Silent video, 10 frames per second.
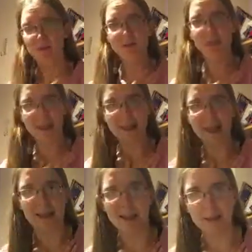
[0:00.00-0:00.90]
to
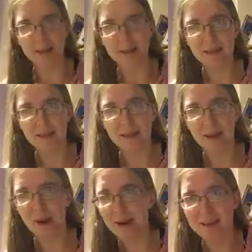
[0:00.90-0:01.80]
regulate
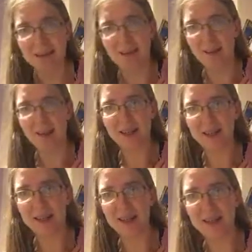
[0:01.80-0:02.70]
our
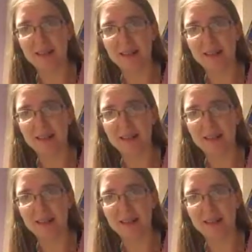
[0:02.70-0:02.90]
anxieties,